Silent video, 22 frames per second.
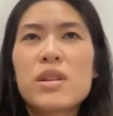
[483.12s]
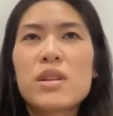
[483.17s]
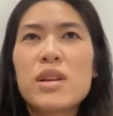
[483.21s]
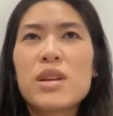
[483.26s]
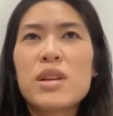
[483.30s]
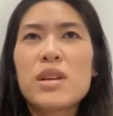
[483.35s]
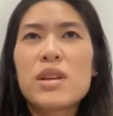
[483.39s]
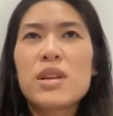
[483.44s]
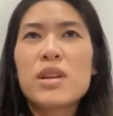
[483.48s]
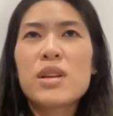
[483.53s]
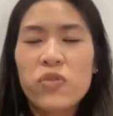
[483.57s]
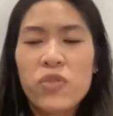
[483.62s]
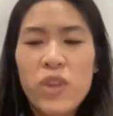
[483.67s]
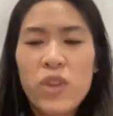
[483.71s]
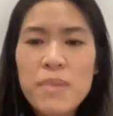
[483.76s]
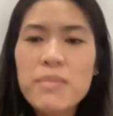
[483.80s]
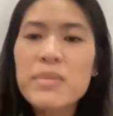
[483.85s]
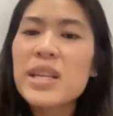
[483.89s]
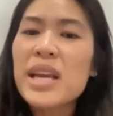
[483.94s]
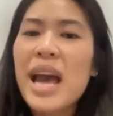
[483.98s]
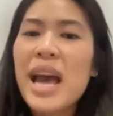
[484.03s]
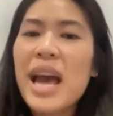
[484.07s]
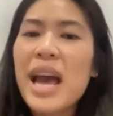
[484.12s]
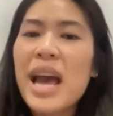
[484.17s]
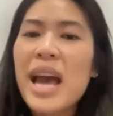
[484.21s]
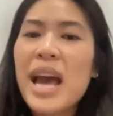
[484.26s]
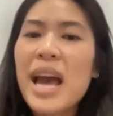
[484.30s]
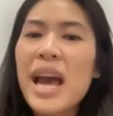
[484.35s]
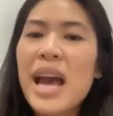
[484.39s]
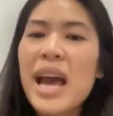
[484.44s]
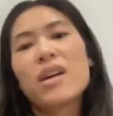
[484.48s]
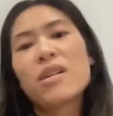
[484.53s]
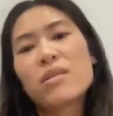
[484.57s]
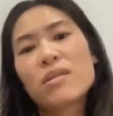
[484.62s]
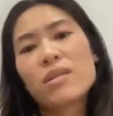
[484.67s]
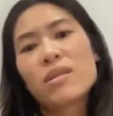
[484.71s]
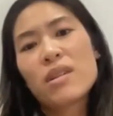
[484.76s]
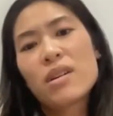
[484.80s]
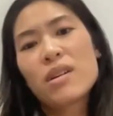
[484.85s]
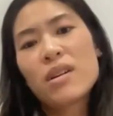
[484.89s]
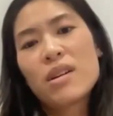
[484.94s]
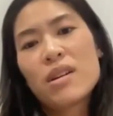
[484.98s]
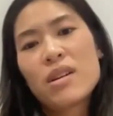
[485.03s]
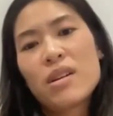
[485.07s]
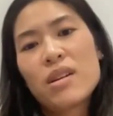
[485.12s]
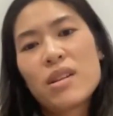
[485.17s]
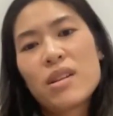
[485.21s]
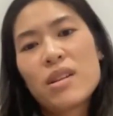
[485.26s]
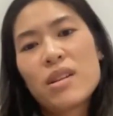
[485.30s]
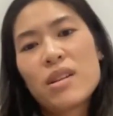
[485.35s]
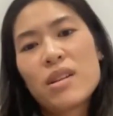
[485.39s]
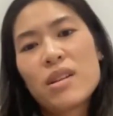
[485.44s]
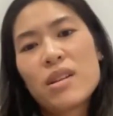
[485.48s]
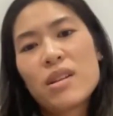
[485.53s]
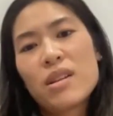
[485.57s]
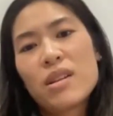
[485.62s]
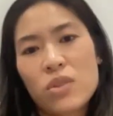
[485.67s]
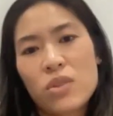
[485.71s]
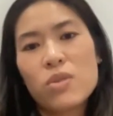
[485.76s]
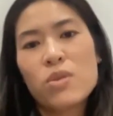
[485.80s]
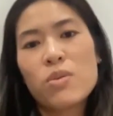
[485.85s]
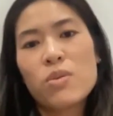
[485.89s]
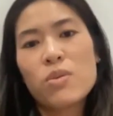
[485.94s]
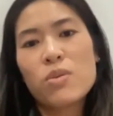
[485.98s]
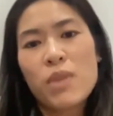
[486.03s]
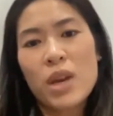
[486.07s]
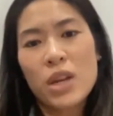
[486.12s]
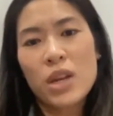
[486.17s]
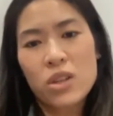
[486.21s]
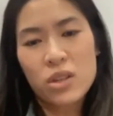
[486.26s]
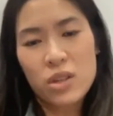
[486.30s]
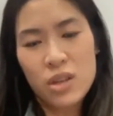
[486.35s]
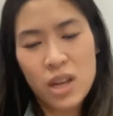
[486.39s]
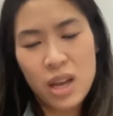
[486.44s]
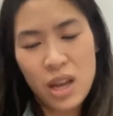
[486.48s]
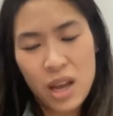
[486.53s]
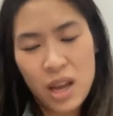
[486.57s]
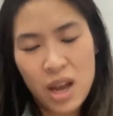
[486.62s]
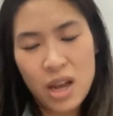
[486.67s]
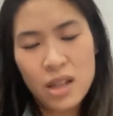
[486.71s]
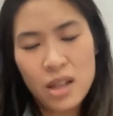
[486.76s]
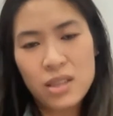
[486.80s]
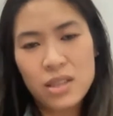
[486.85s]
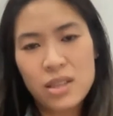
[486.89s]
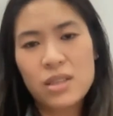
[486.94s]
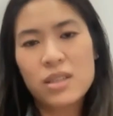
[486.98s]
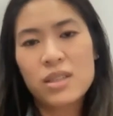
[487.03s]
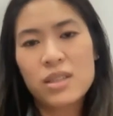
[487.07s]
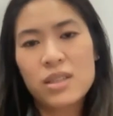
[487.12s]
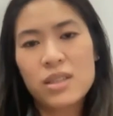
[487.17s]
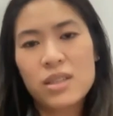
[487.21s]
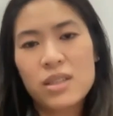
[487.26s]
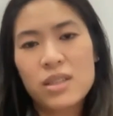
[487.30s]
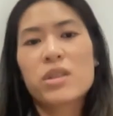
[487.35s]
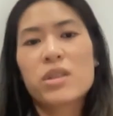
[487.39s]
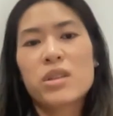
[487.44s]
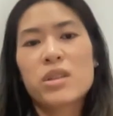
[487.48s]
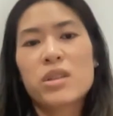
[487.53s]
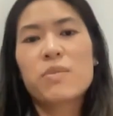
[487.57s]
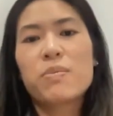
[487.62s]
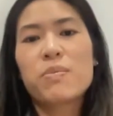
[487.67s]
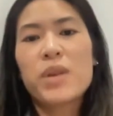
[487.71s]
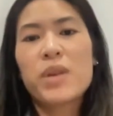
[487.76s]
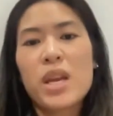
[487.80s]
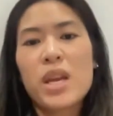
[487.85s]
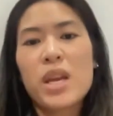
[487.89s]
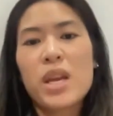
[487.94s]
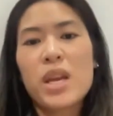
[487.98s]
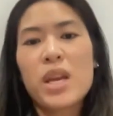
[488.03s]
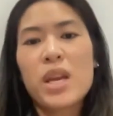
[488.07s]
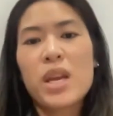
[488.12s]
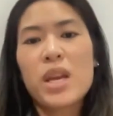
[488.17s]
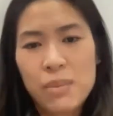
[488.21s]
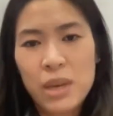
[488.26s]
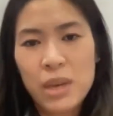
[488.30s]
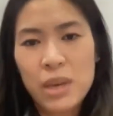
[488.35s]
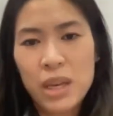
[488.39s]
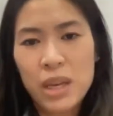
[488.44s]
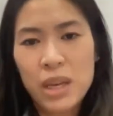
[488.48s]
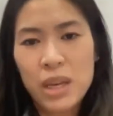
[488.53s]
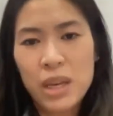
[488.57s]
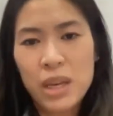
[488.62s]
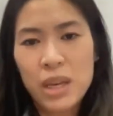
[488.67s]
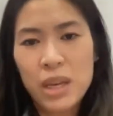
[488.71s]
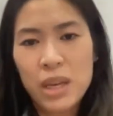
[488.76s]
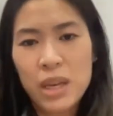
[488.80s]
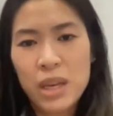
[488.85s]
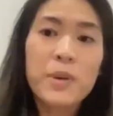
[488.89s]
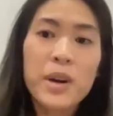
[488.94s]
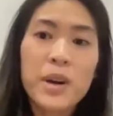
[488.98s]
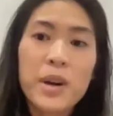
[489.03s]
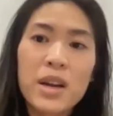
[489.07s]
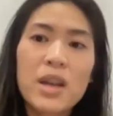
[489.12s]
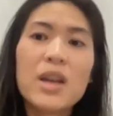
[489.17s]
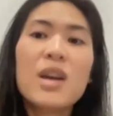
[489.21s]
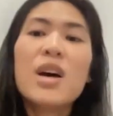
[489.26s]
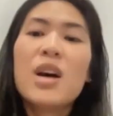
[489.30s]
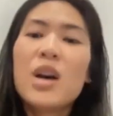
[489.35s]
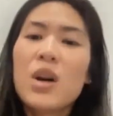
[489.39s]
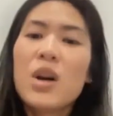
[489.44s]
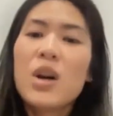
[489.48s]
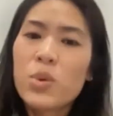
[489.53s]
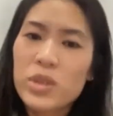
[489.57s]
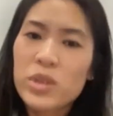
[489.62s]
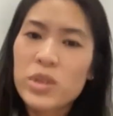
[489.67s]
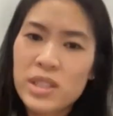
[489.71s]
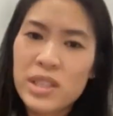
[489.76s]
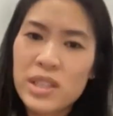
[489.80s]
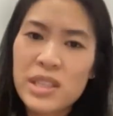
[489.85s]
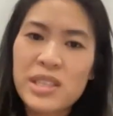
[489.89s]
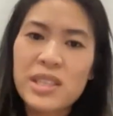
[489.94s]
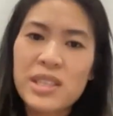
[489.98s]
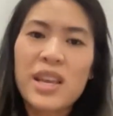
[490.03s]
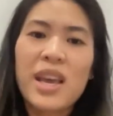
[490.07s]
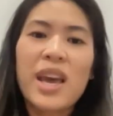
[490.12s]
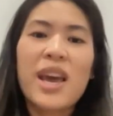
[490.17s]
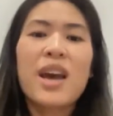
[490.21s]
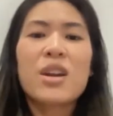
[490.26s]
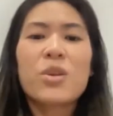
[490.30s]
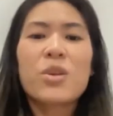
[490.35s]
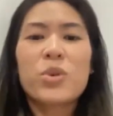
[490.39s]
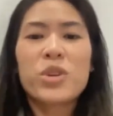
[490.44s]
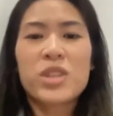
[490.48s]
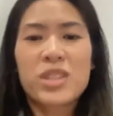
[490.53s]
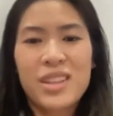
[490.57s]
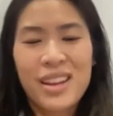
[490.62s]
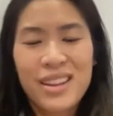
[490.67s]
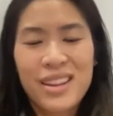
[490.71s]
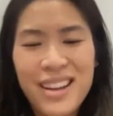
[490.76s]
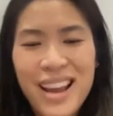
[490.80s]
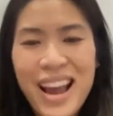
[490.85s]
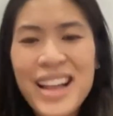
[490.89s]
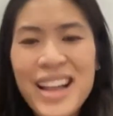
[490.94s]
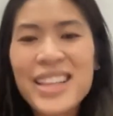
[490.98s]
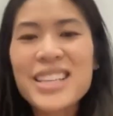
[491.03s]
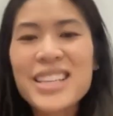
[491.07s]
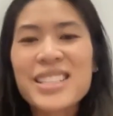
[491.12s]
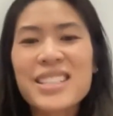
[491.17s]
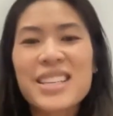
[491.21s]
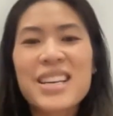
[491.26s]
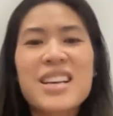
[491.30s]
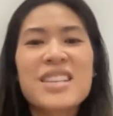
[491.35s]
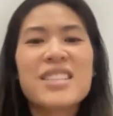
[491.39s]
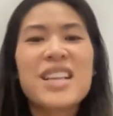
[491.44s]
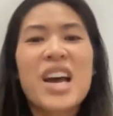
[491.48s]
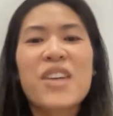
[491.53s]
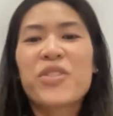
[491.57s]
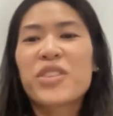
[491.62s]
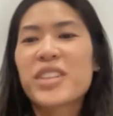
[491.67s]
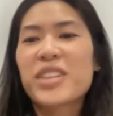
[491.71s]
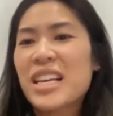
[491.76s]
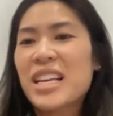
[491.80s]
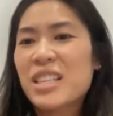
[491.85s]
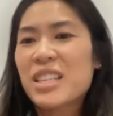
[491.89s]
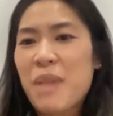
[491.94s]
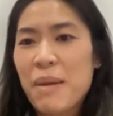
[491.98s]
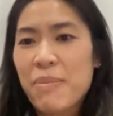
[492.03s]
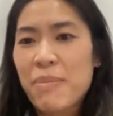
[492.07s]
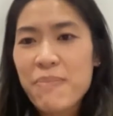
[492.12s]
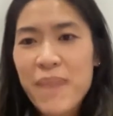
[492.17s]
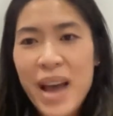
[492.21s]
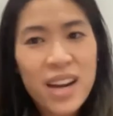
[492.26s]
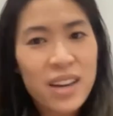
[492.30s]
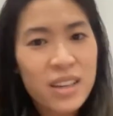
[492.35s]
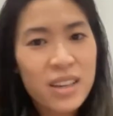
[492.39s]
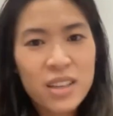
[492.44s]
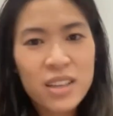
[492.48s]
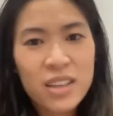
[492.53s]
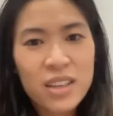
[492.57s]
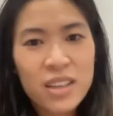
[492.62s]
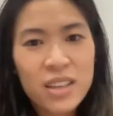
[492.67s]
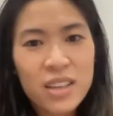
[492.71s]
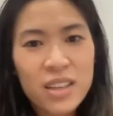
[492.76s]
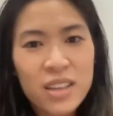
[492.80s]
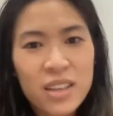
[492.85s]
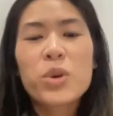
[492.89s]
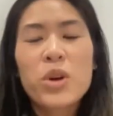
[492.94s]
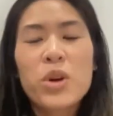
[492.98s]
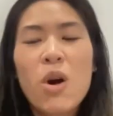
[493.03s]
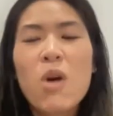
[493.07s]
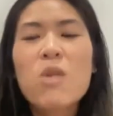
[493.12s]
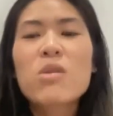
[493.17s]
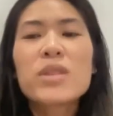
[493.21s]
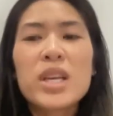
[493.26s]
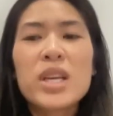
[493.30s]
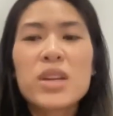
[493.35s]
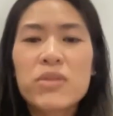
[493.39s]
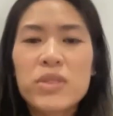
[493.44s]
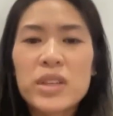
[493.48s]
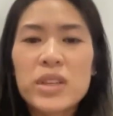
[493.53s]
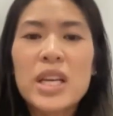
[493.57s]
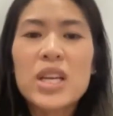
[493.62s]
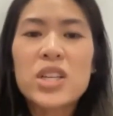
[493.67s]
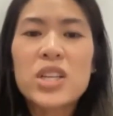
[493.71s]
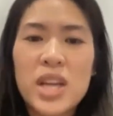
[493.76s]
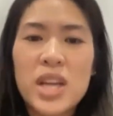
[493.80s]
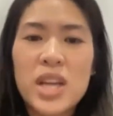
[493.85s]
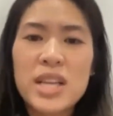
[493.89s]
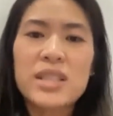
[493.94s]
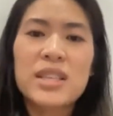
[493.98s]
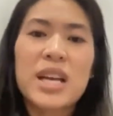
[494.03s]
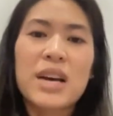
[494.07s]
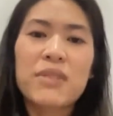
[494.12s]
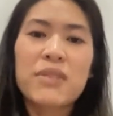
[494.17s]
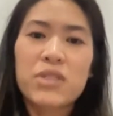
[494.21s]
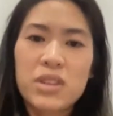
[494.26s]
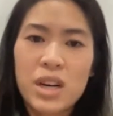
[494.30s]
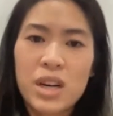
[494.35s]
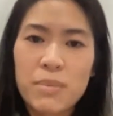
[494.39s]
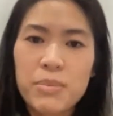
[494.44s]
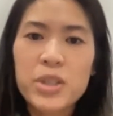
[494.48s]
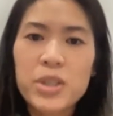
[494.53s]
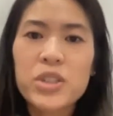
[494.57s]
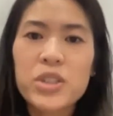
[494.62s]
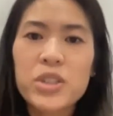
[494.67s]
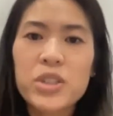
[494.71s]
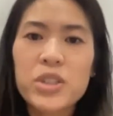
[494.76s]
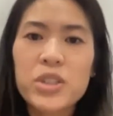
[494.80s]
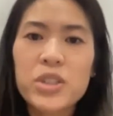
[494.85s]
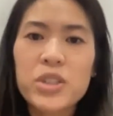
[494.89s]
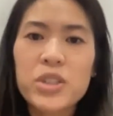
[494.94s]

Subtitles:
is from the atlas down that we need to make sure the atlas is exactly where it should be. And that's coming from the next part, which is a scan, which is the analysis, everything's mathematical. So we're only really chasing after the numbers.